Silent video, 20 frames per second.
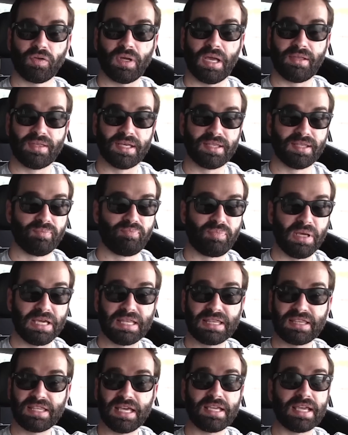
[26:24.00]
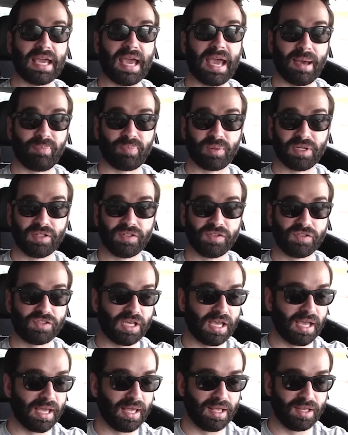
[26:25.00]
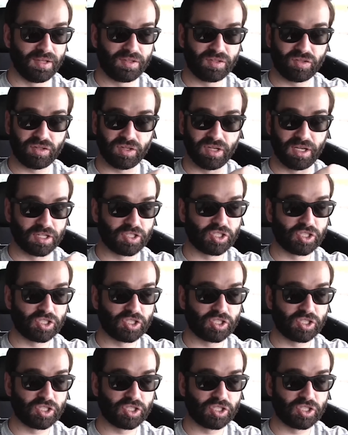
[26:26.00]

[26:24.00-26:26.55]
And then the big thing happens and it's an